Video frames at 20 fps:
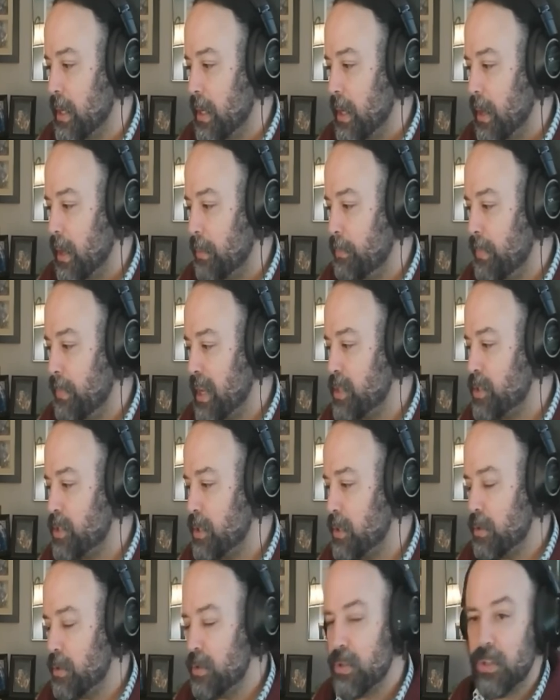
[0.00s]
imagine
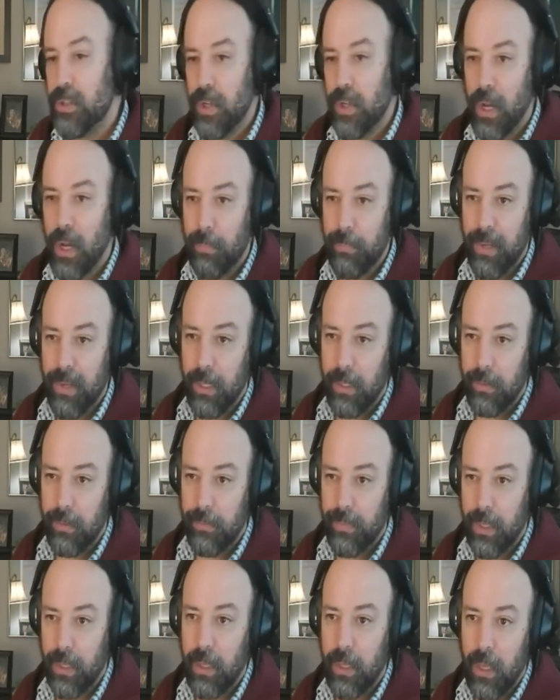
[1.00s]
there's a topic
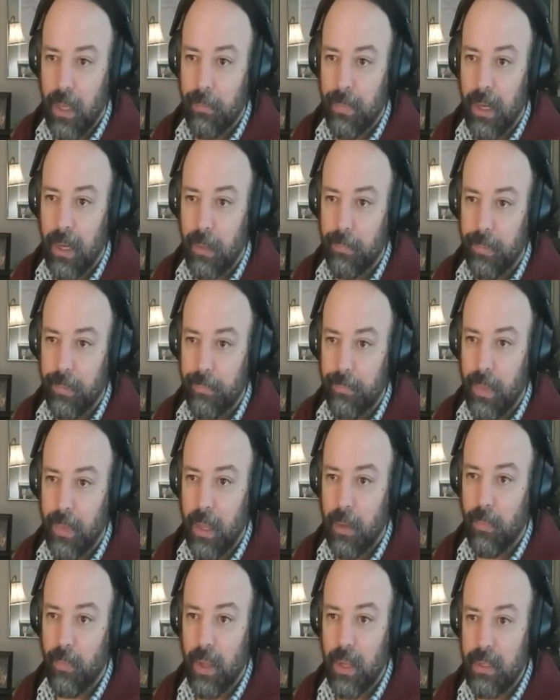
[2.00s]
that came up
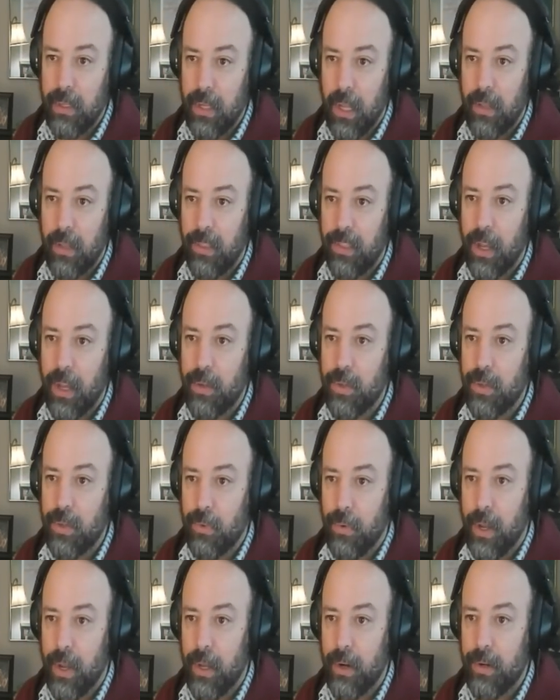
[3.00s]
and we had 10,000
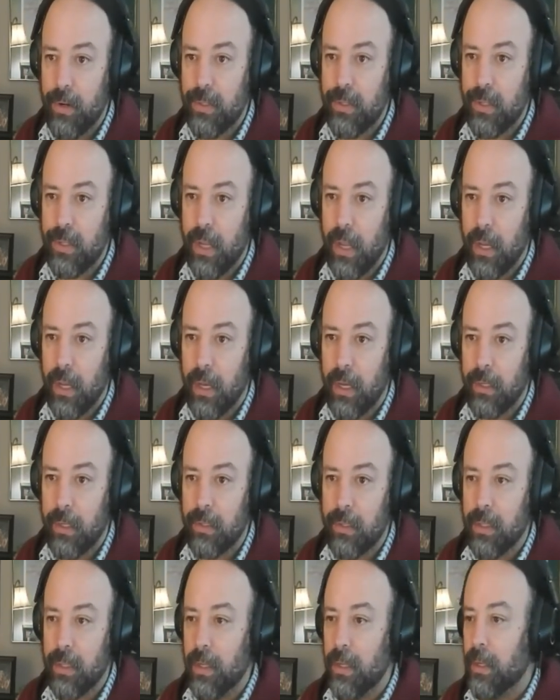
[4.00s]
writers,
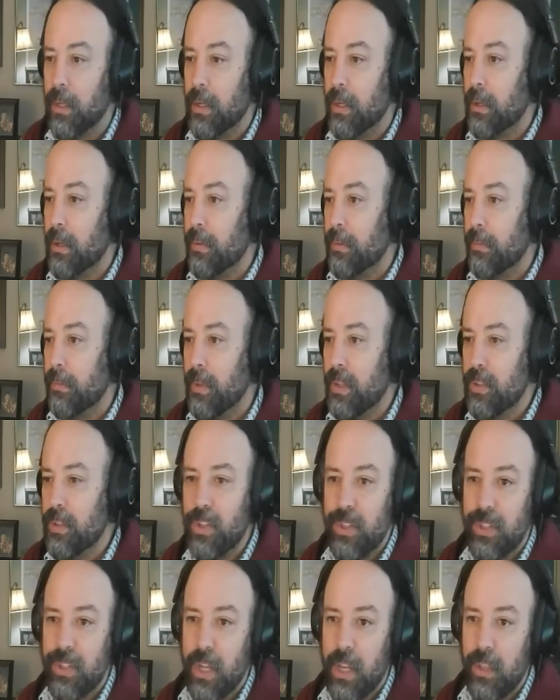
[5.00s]
and let's
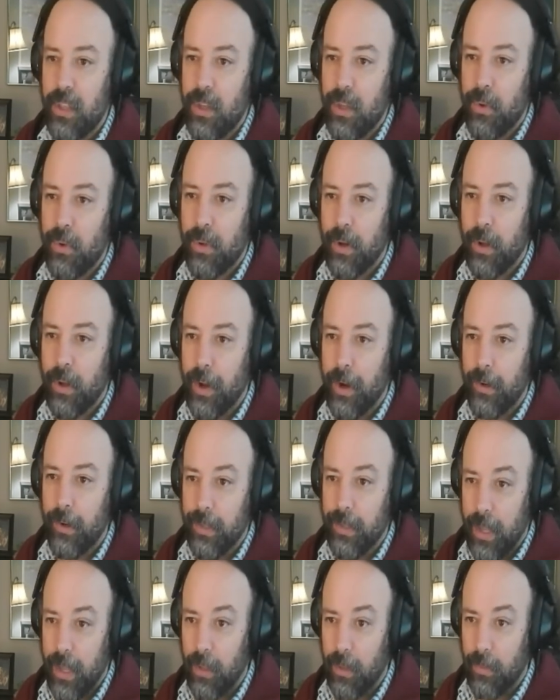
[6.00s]
just say that you and I are at the
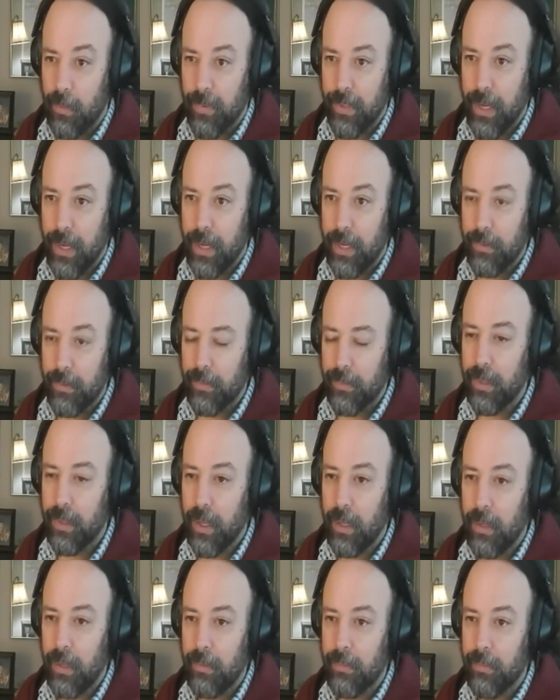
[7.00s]
helm of that,
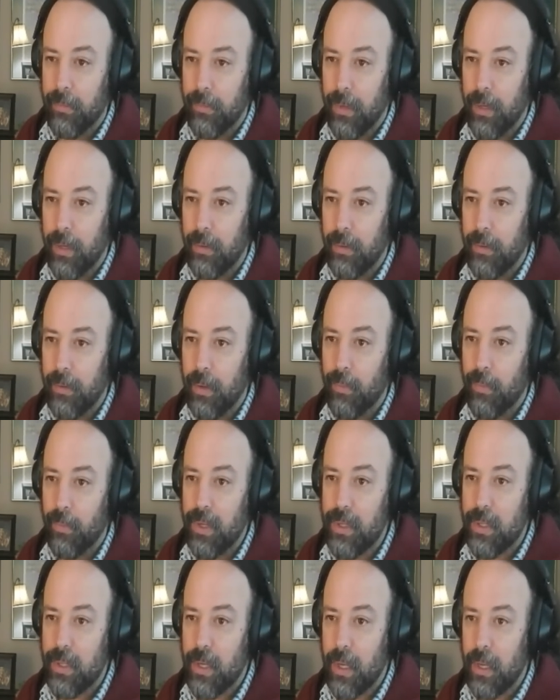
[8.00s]
okay, right? And we
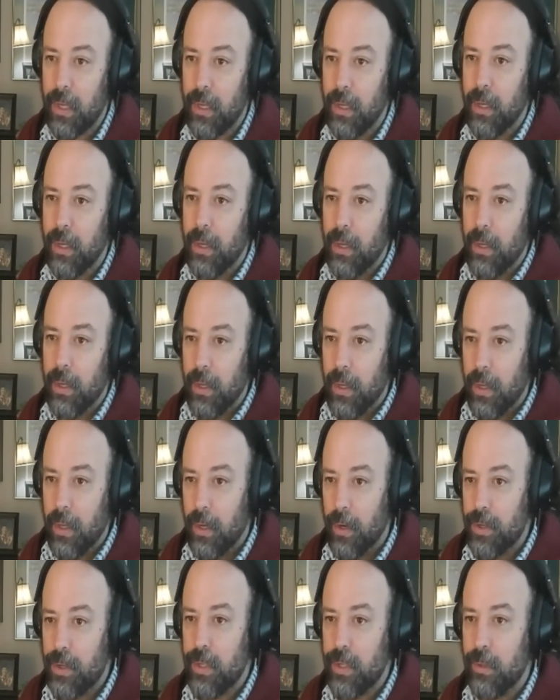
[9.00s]
say,
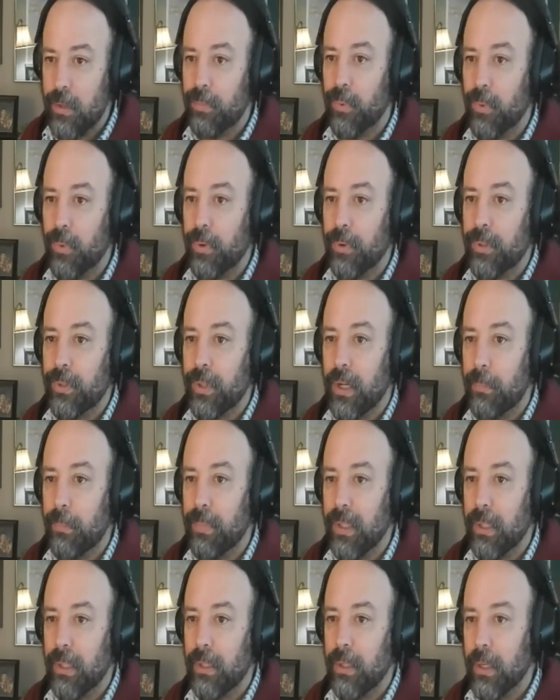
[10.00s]
here's an important
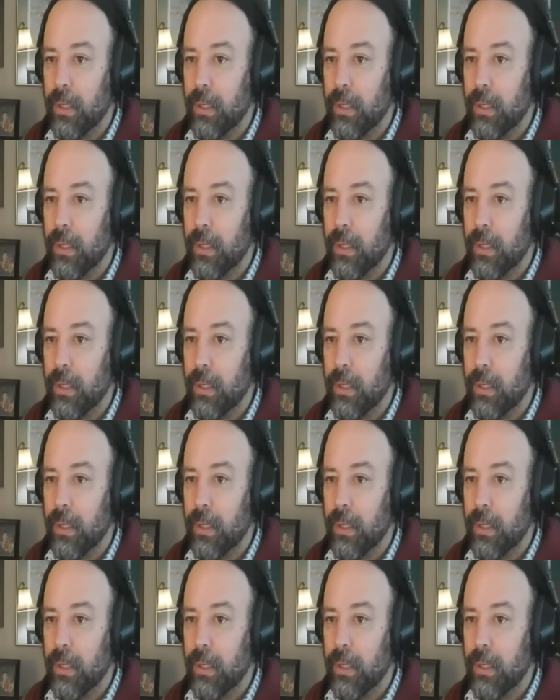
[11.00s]
topic,